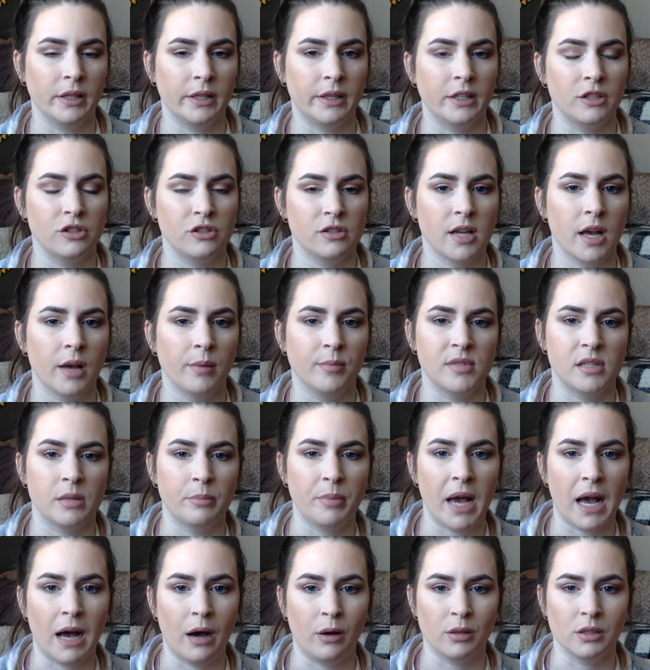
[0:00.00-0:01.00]
like it just helps
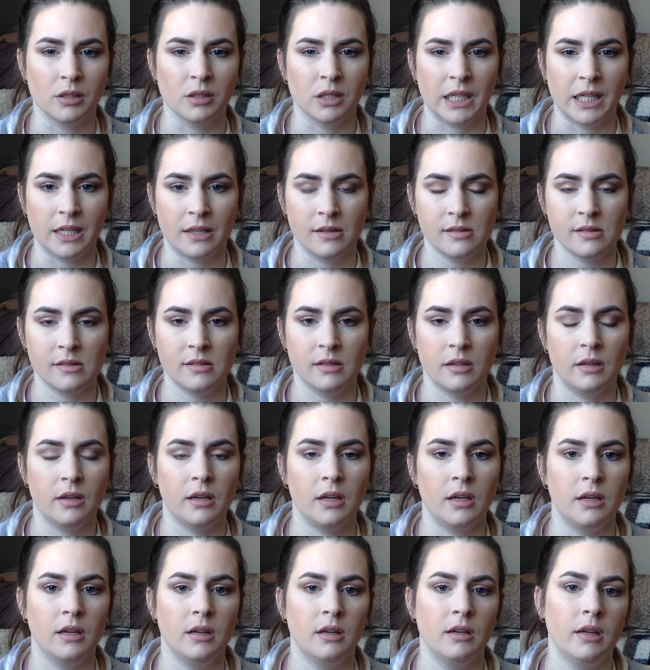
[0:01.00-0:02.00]
the powder like
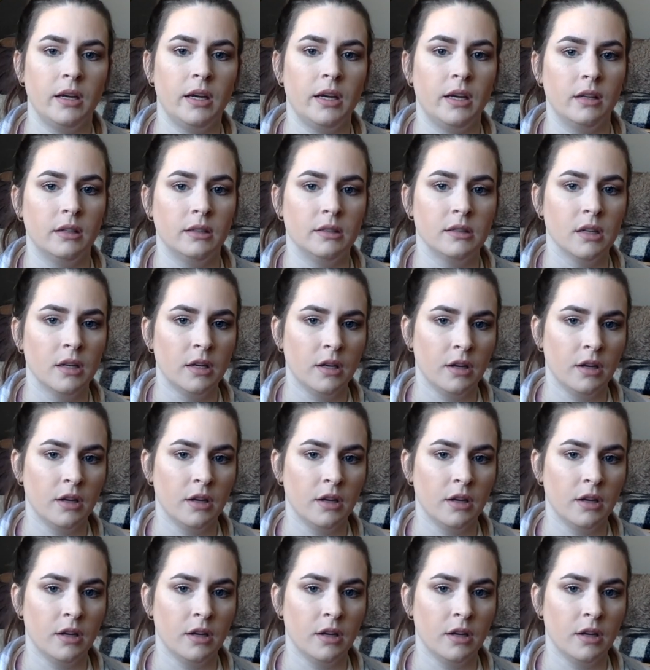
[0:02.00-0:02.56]
sink in and